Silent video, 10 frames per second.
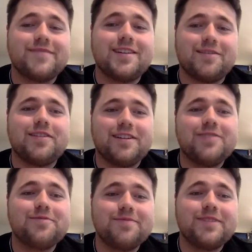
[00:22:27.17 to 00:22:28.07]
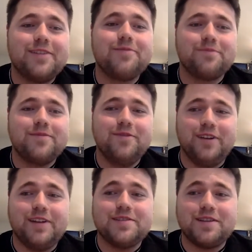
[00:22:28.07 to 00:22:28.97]
Definitely. Yeah.
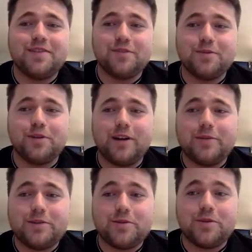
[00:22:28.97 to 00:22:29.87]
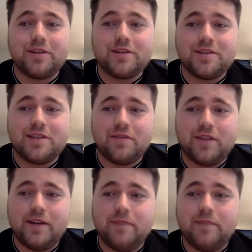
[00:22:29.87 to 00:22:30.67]
Fans definitely were enjoying it and stuff.